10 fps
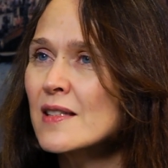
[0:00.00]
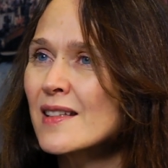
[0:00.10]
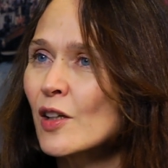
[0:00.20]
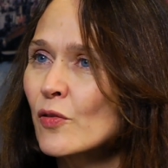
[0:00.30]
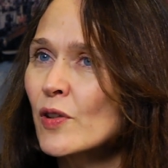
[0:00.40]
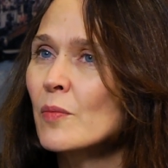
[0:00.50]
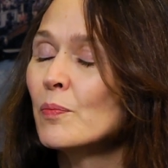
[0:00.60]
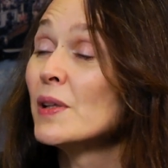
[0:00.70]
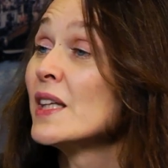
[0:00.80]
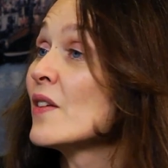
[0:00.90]
delving
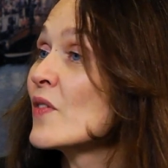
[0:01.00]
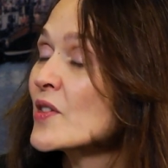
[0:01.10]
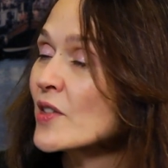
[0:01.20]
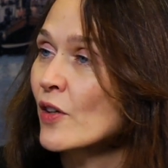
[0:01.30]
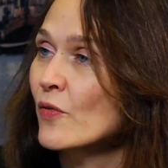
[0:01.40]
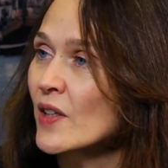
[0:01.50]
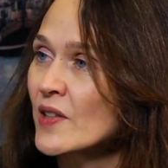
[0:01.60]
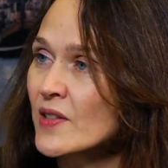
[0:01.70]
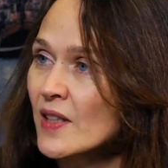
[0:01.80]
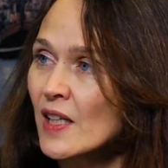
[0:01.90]
beneath the
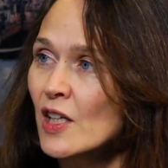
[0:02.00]
surface,